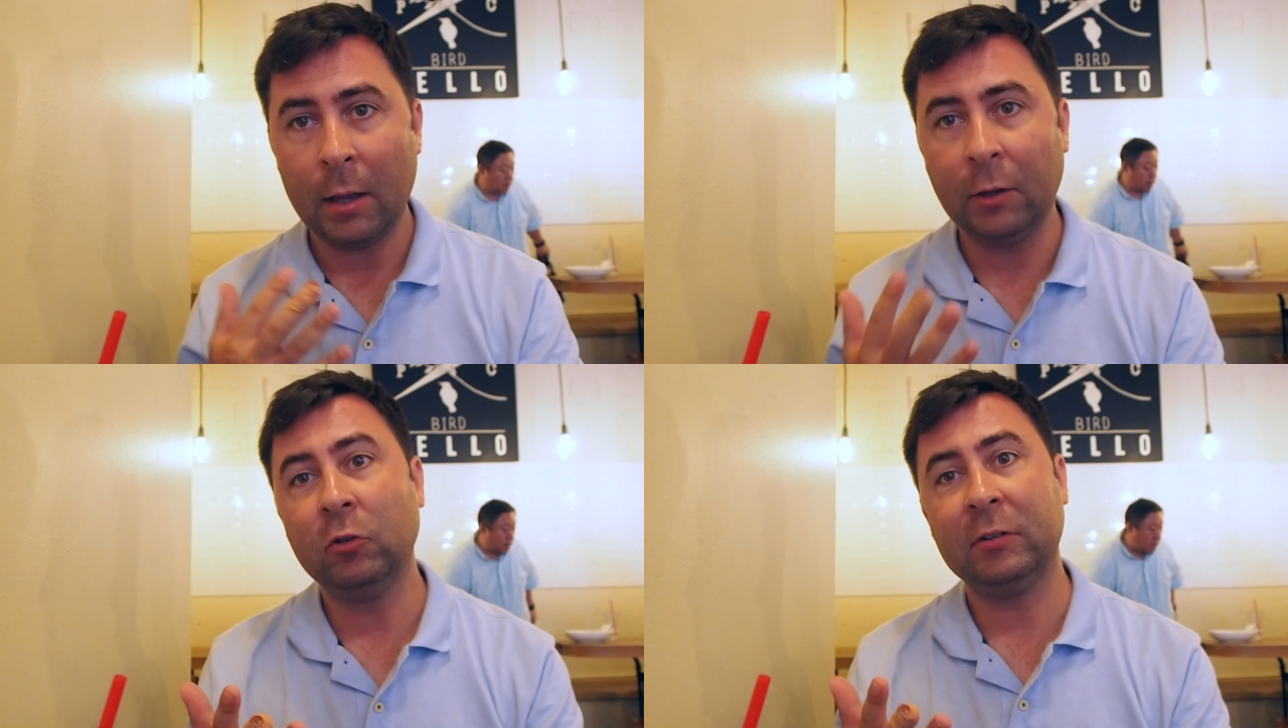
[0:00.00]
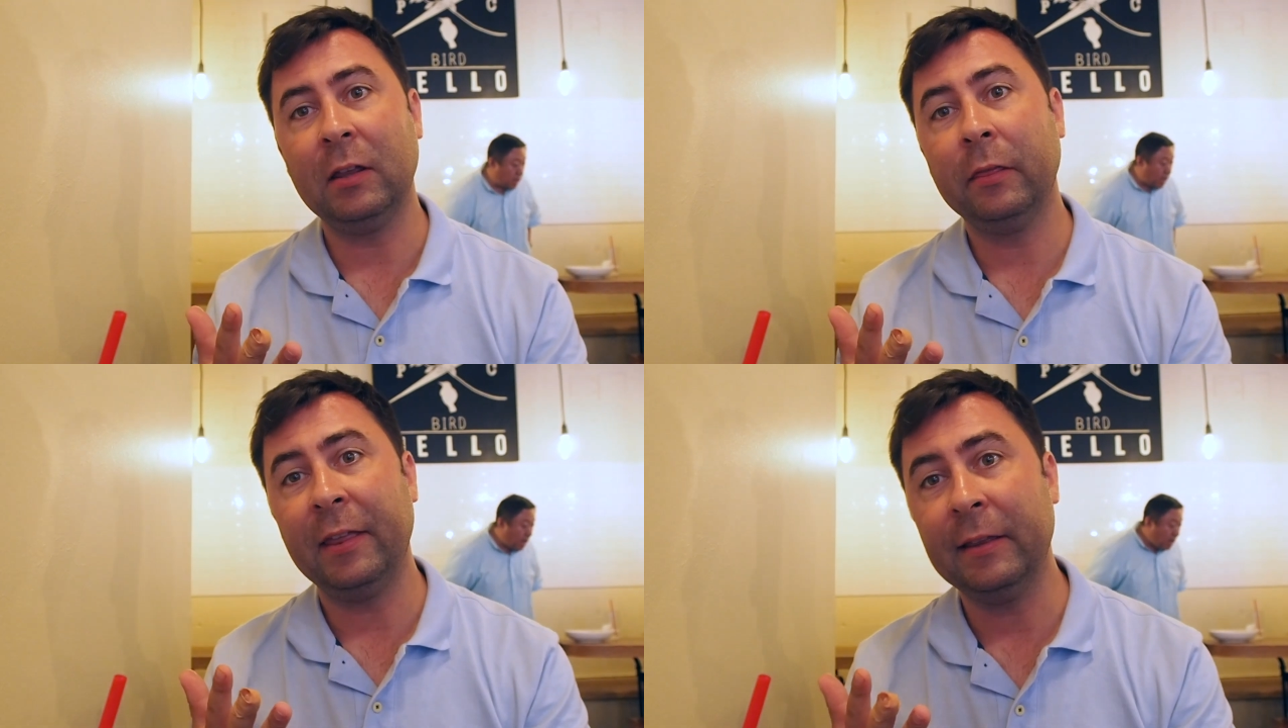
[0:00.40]

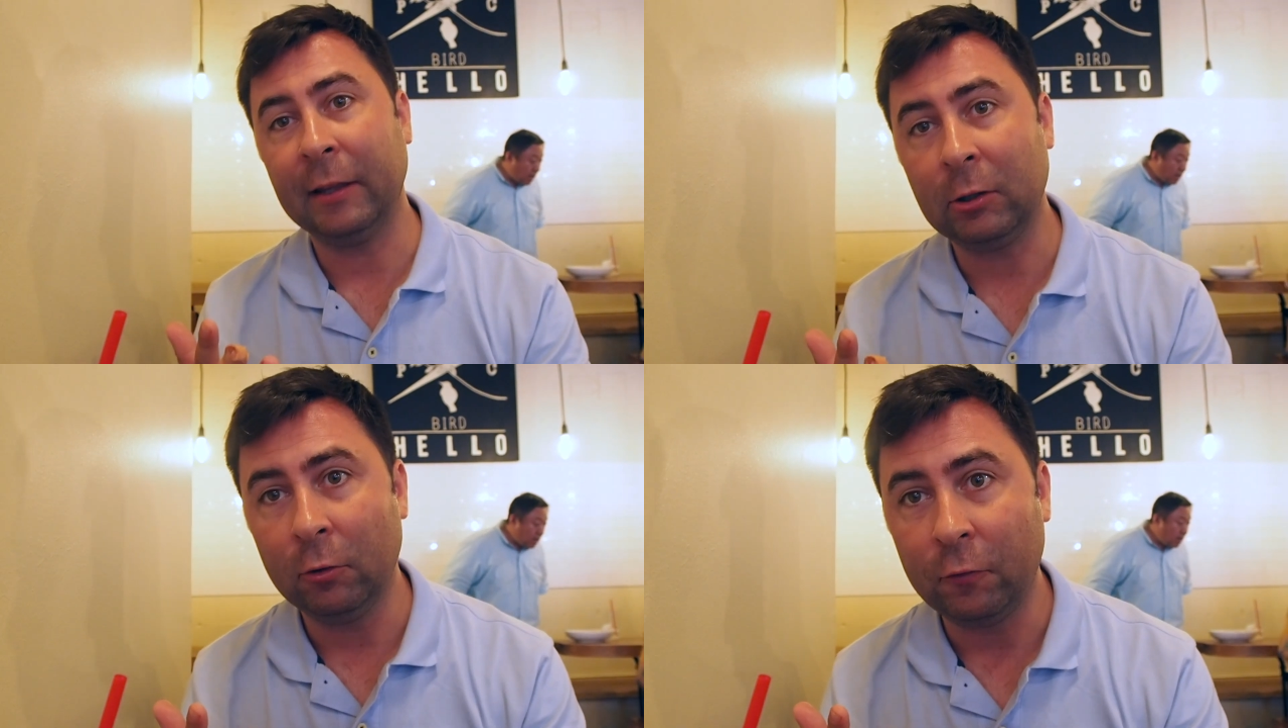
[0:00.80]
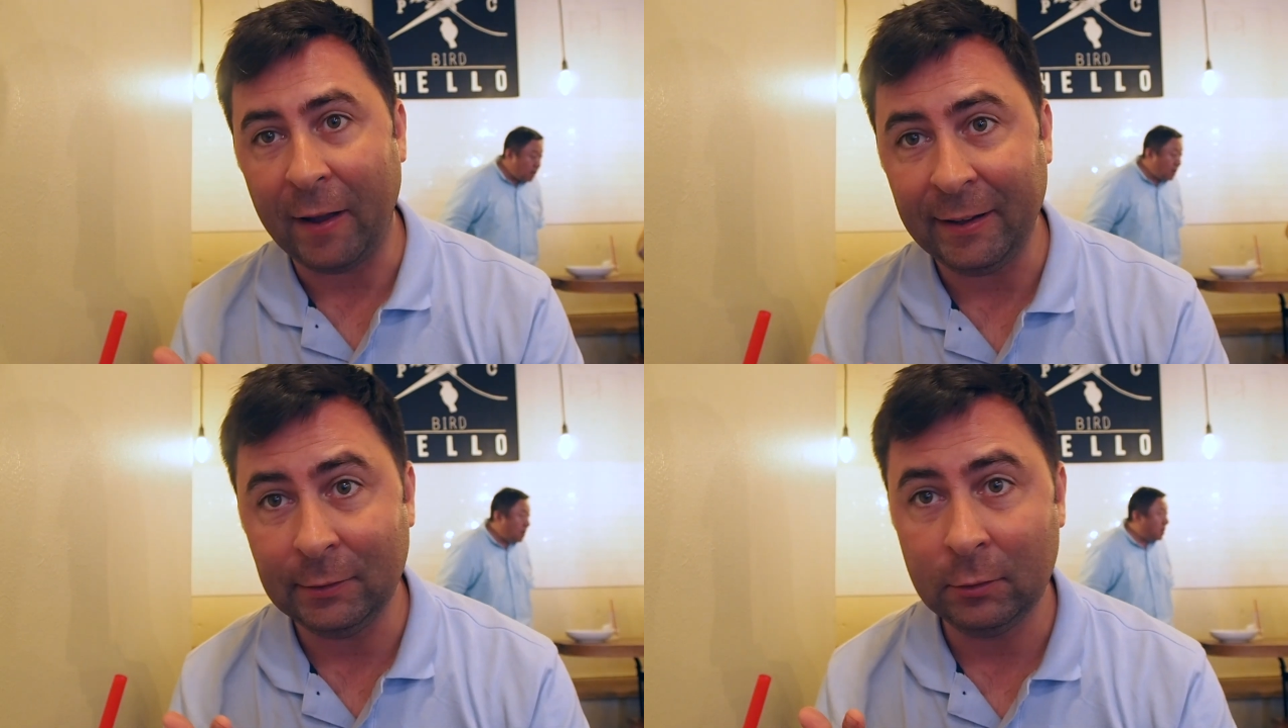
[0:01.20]
Interesting thing that you'll
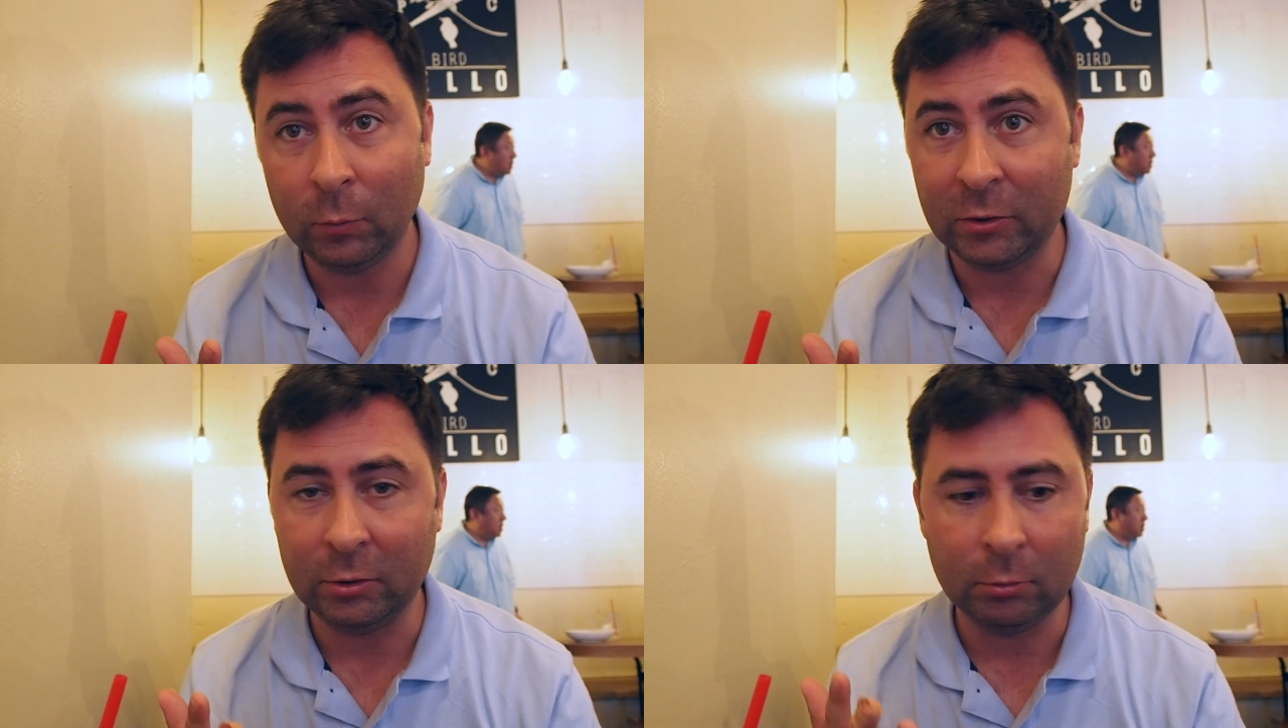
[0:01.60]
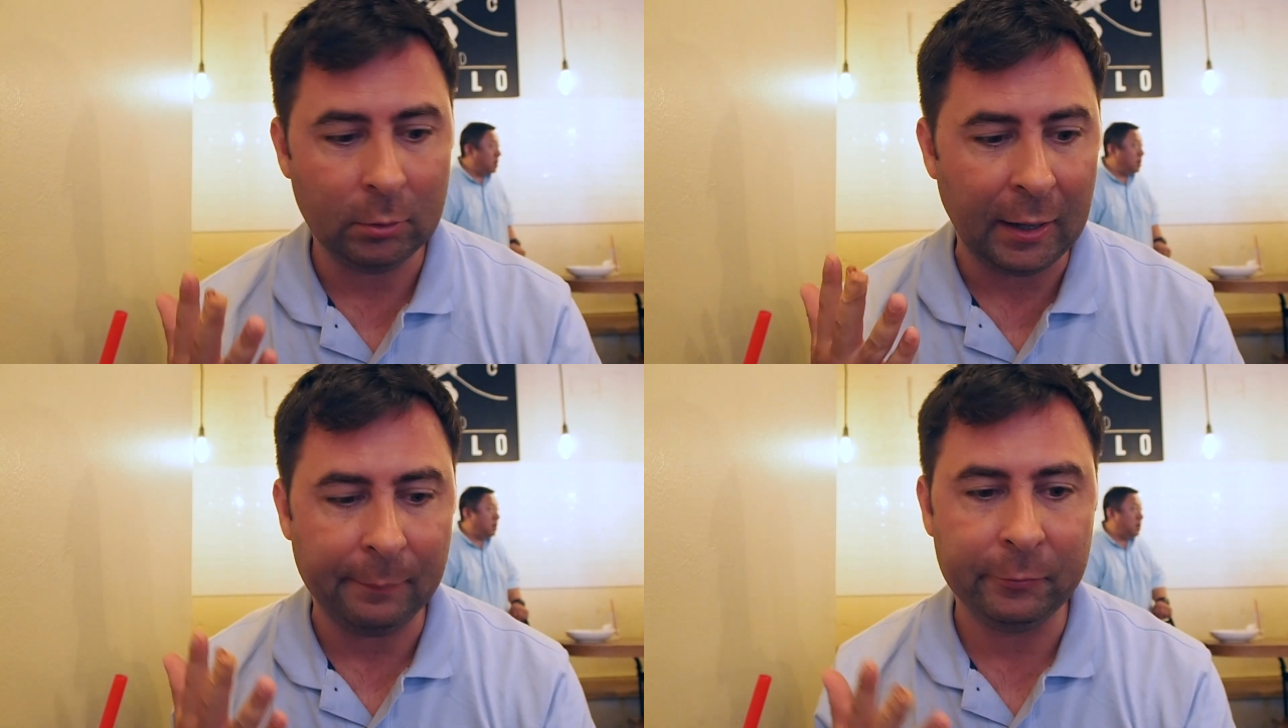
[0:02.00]
find when you
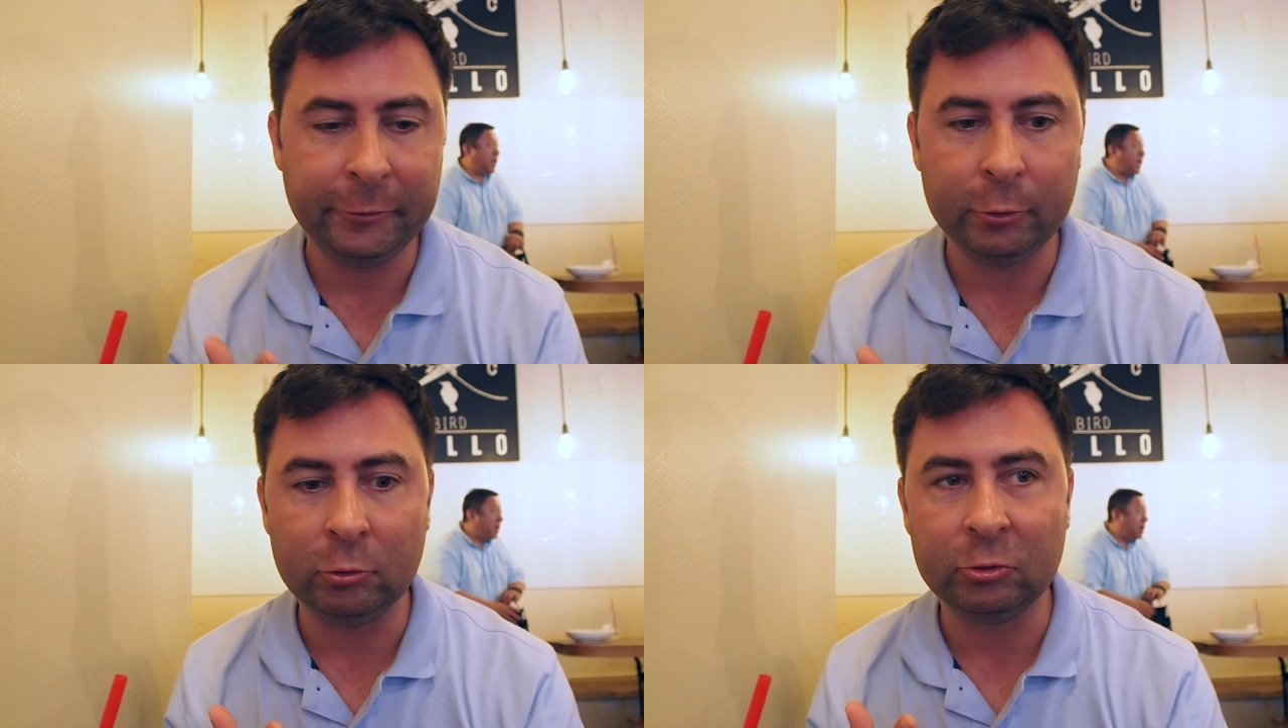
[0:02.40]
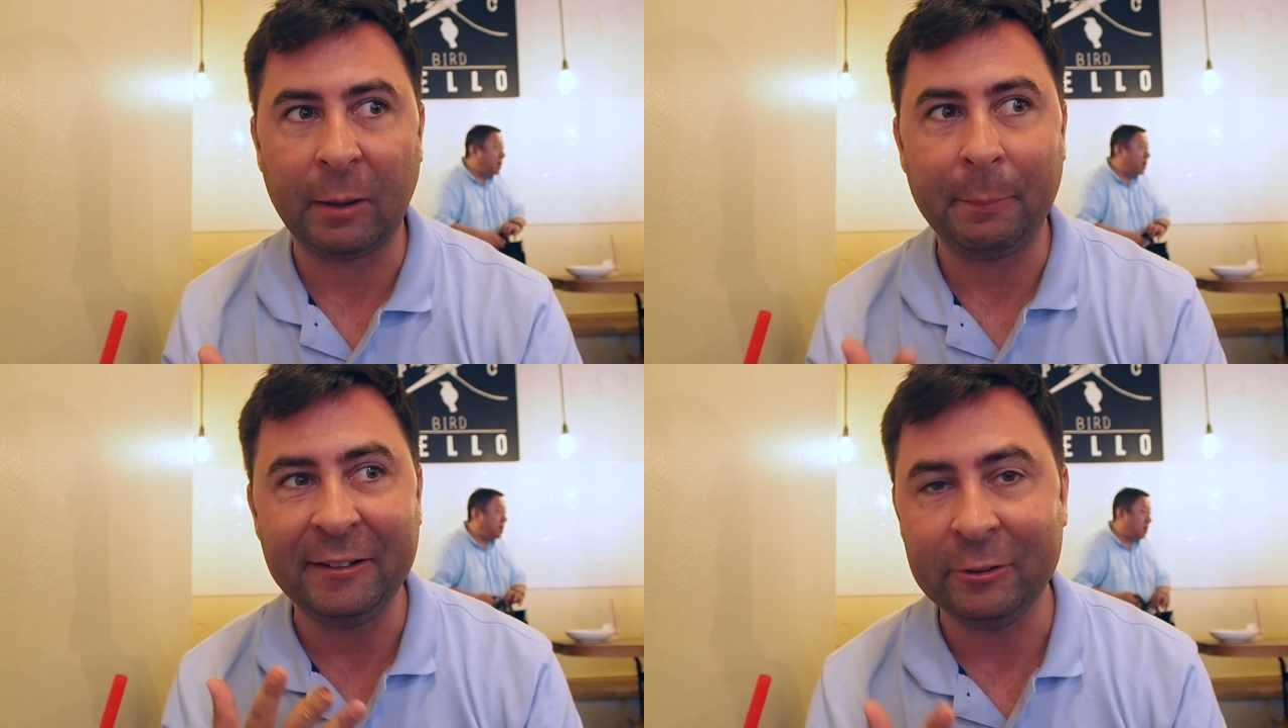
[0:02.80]
come to
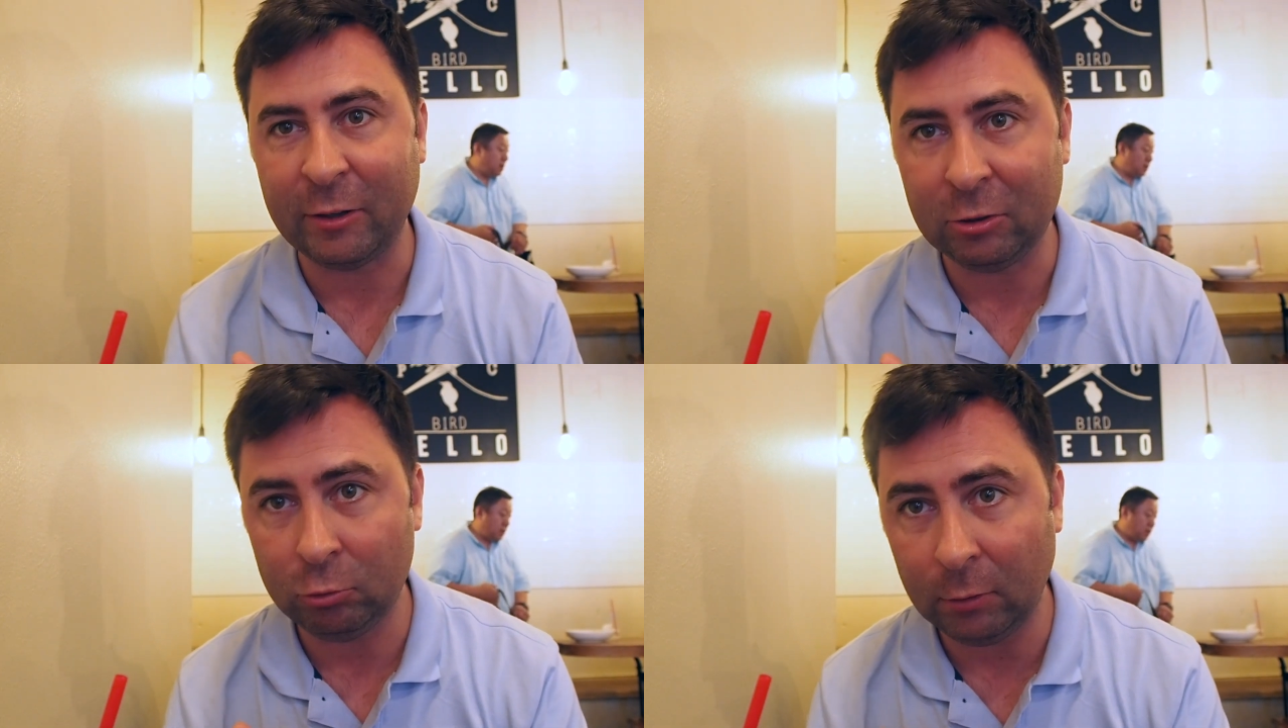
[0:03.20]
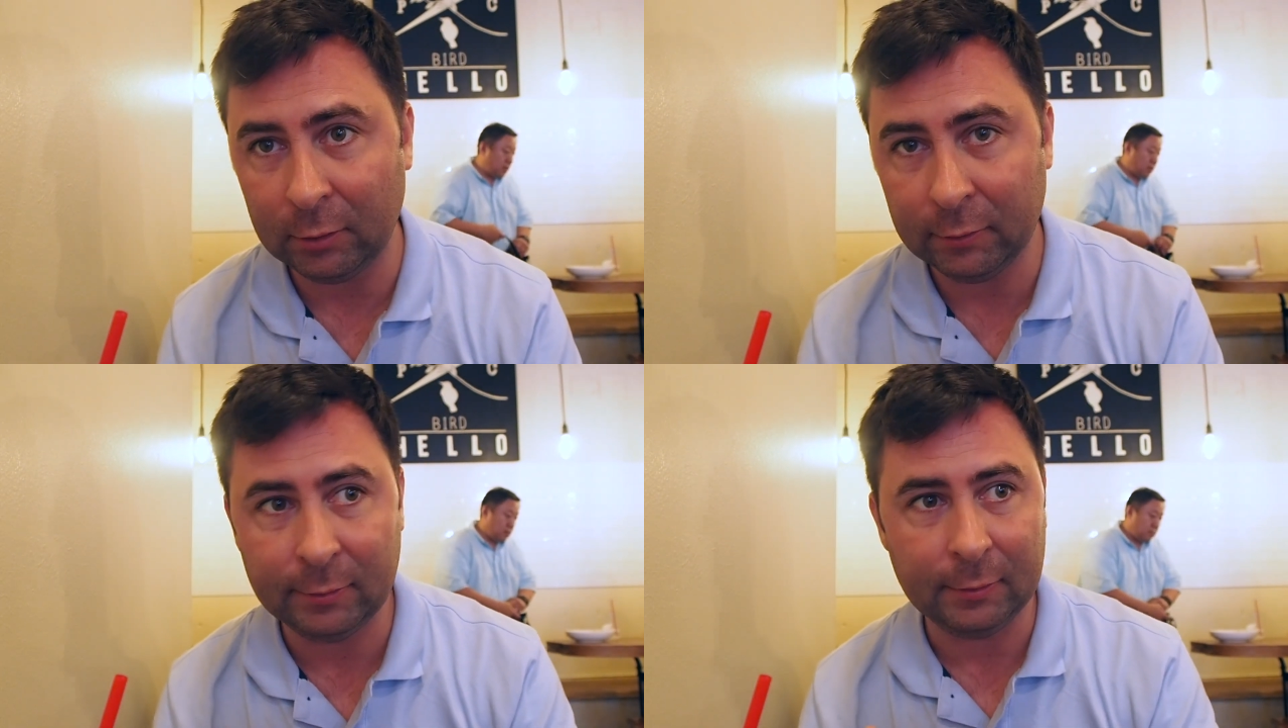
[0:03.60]
Japanese
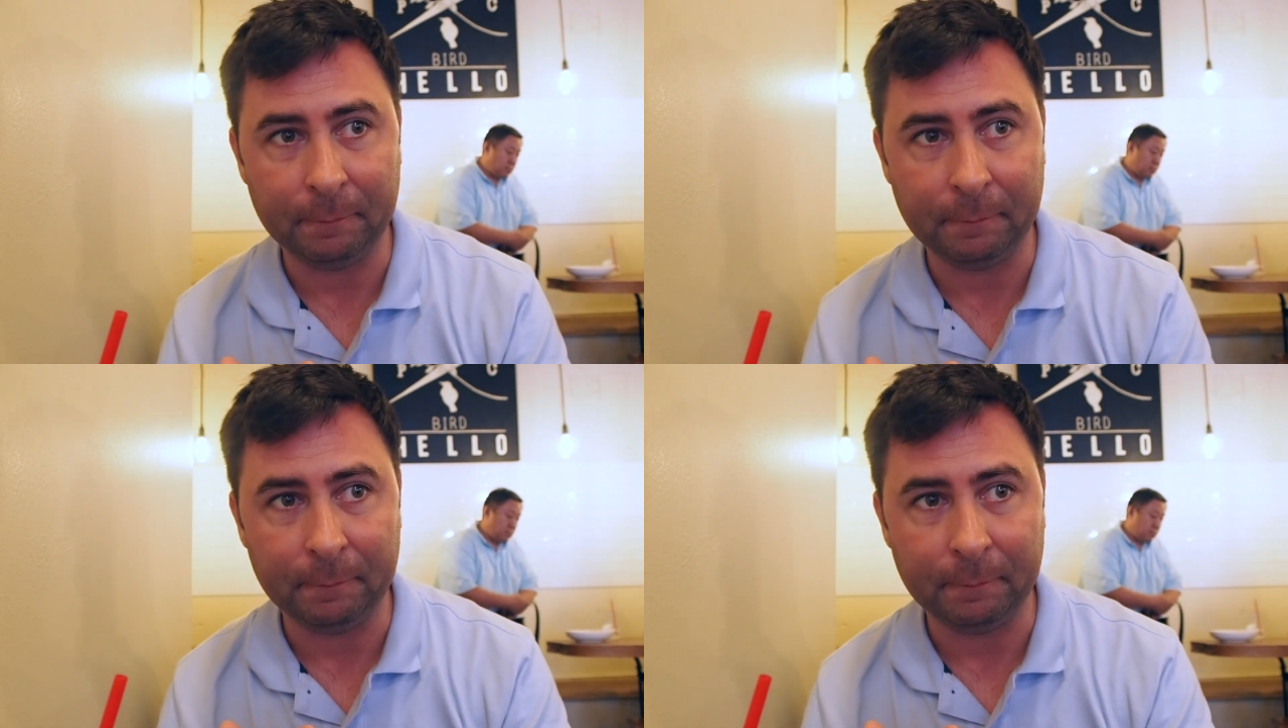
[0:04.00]
restaurants